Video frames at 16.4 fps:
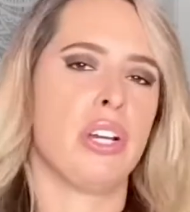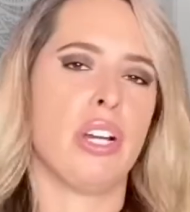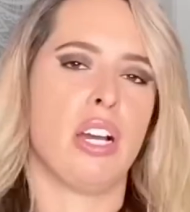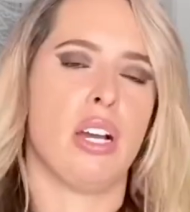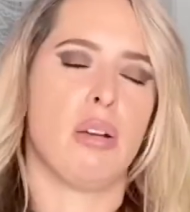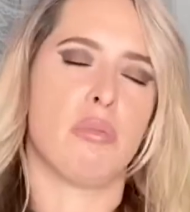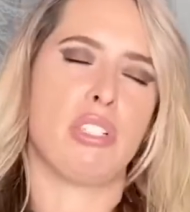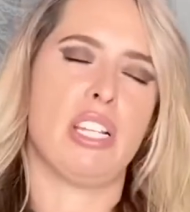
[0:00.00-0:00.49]

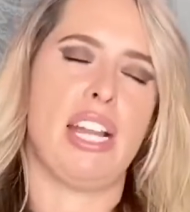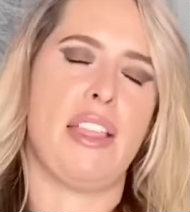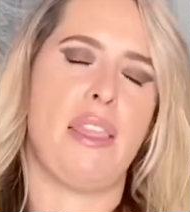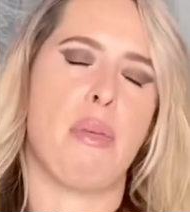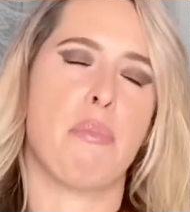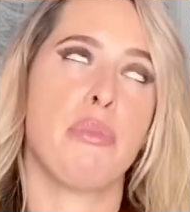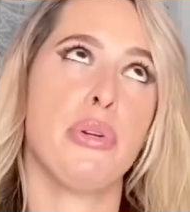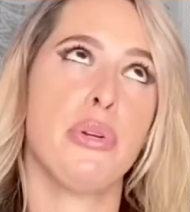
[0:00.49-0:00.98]
I'm just not in
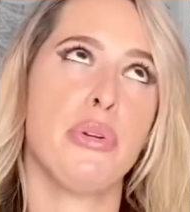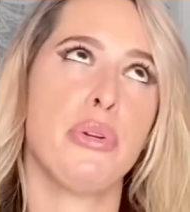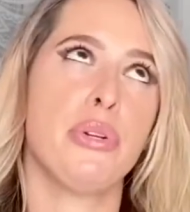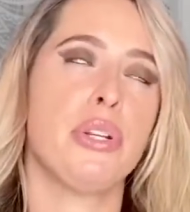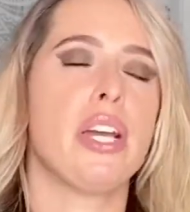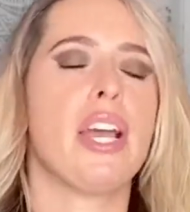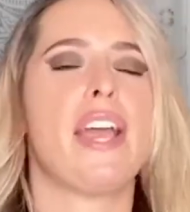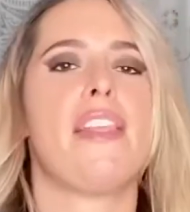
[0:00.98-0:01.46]
the
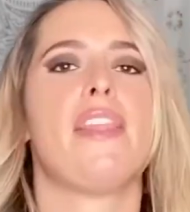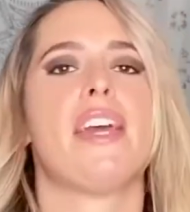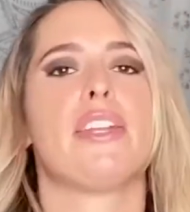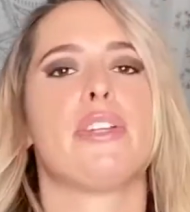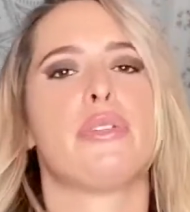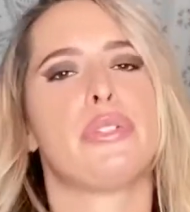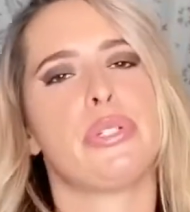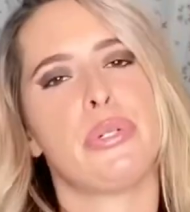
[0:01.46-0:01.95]
mood. And then
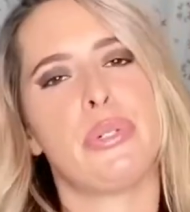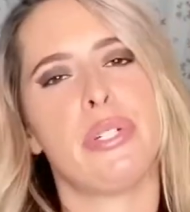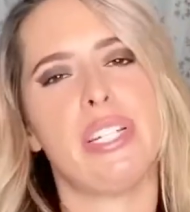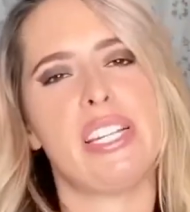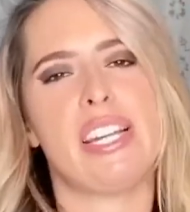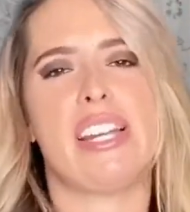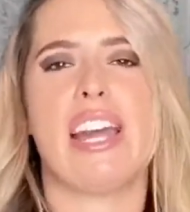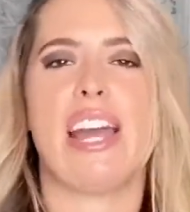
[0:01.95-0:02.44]
you do
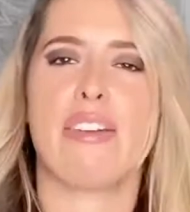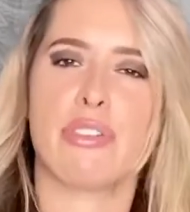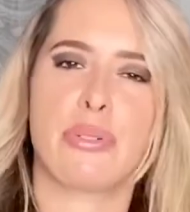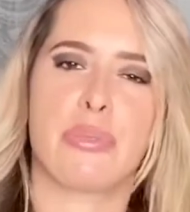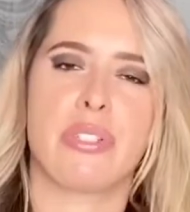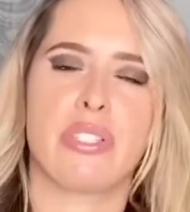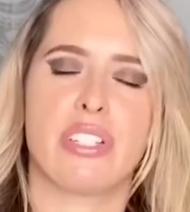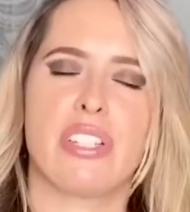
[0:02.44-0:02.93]
it, and
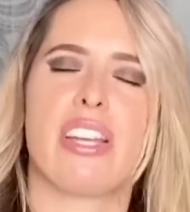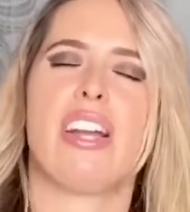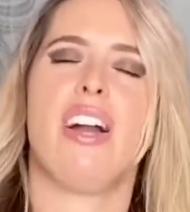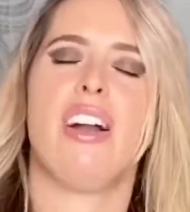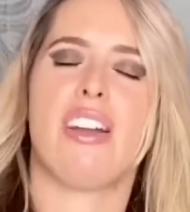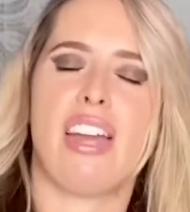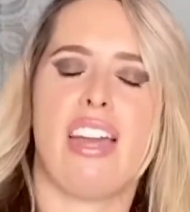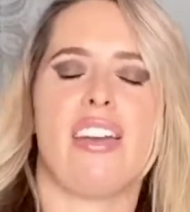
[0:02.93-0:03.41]
afterwards you're like,
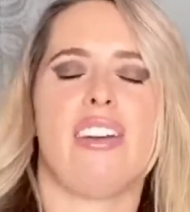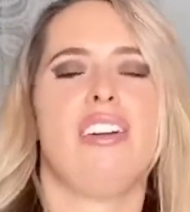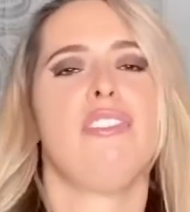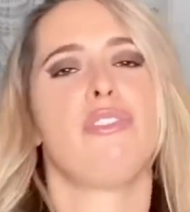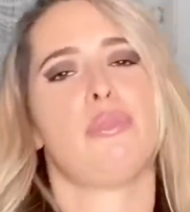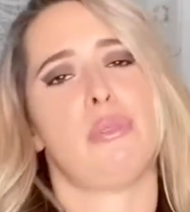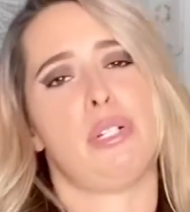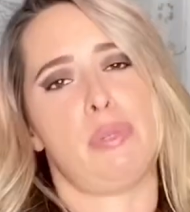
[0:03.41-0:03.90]
okay, I
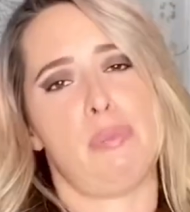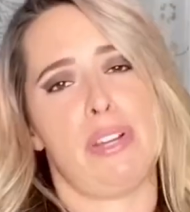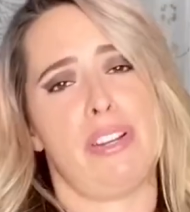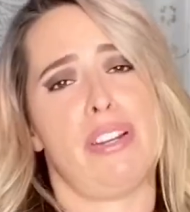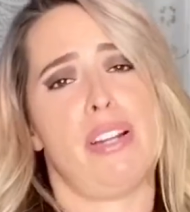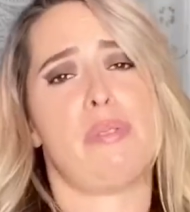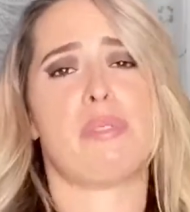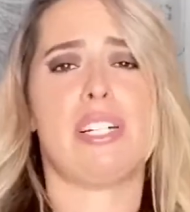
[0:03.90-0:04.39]
feel much
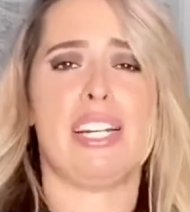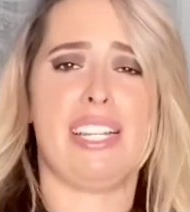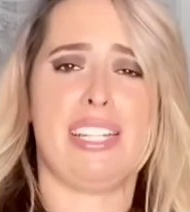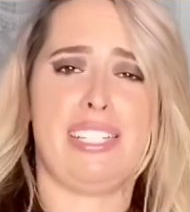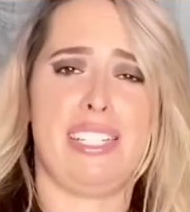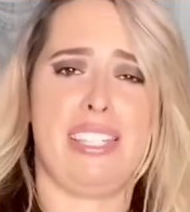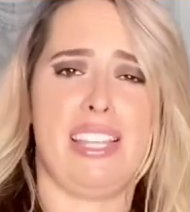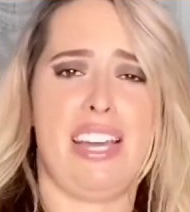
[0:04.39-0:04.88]
better. I'm glad I
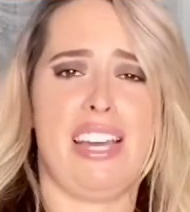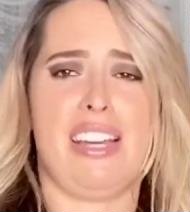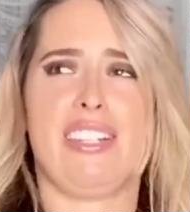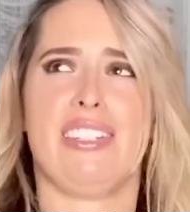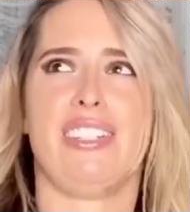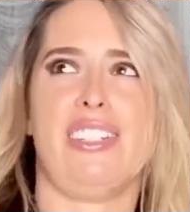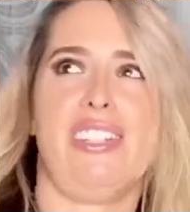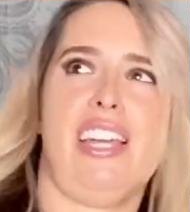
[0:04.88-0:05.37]
did that.
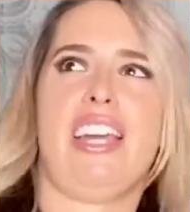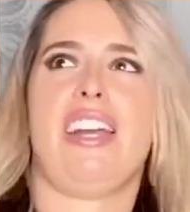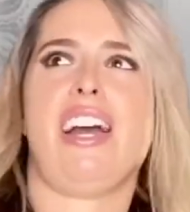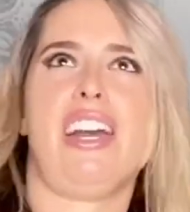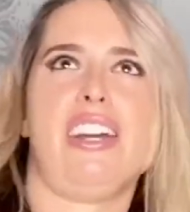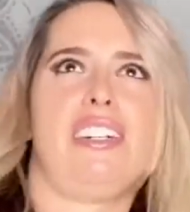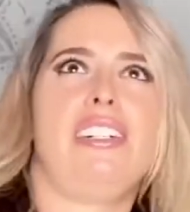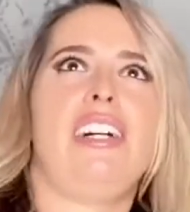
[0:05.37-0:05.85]
And you're like
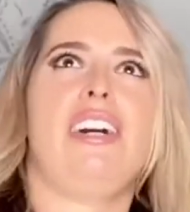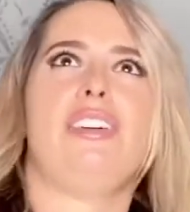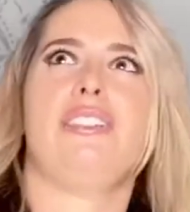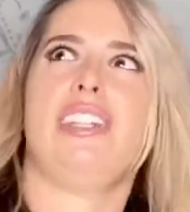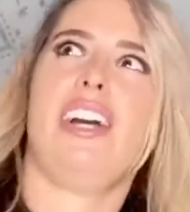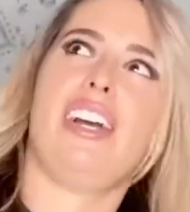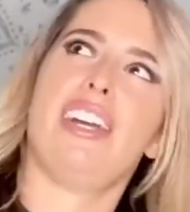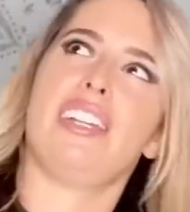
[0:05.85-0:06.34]
on cloud
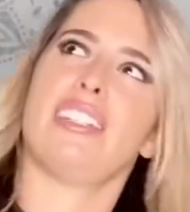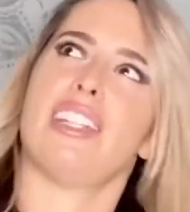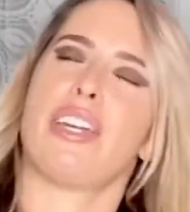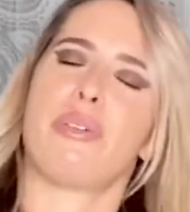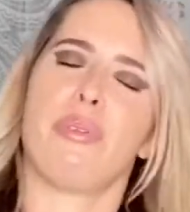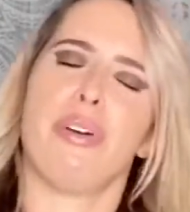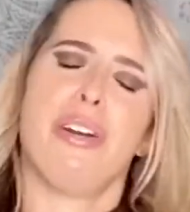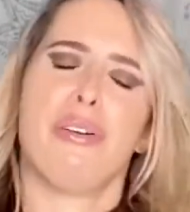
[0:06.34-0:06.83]
nine, like,
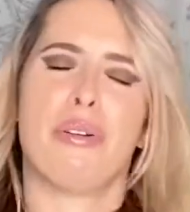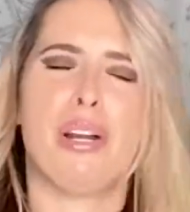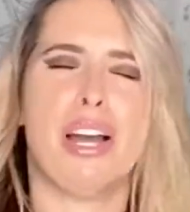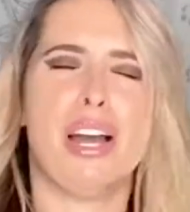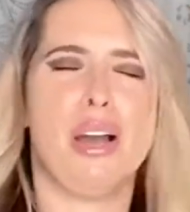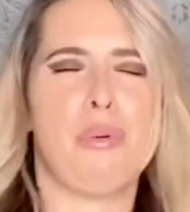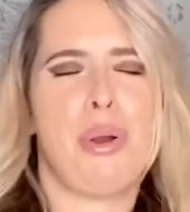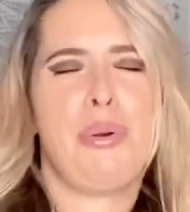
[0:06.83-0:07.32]

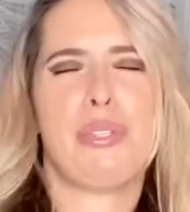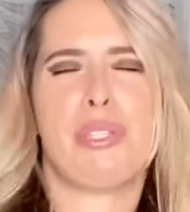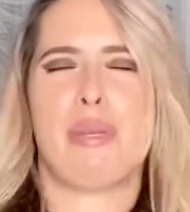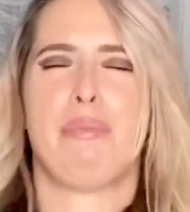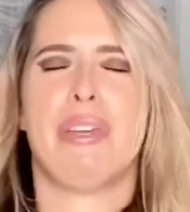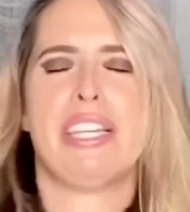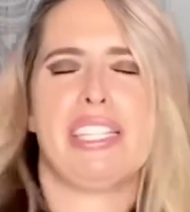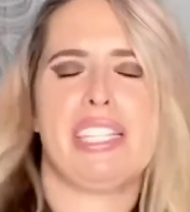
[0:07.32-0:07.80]
why was I
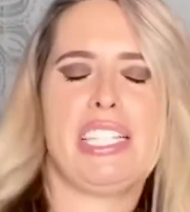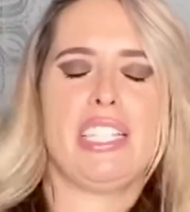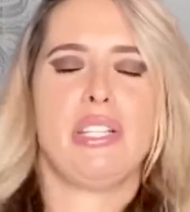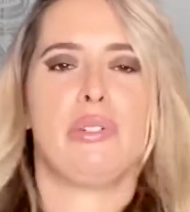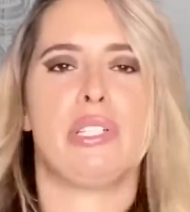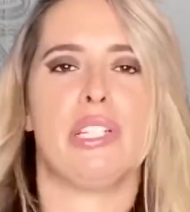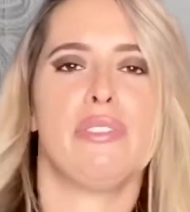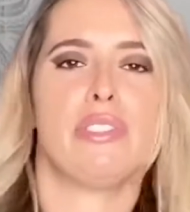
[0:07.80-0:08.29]
making this
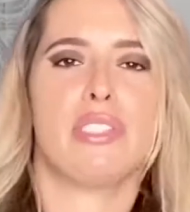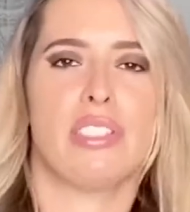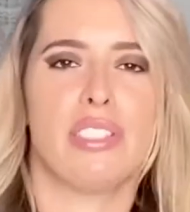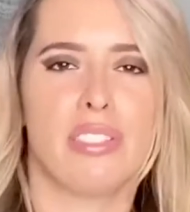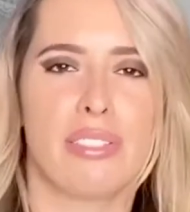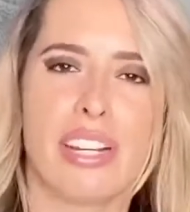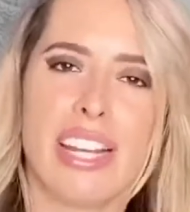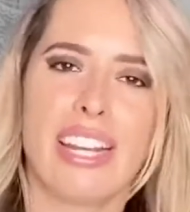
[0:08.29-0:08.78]
so
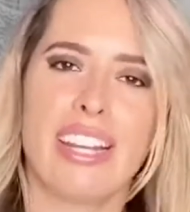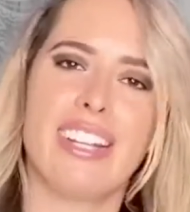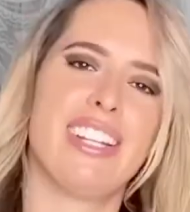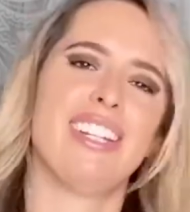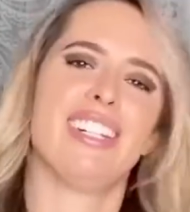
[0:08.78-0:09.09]
difficult, right?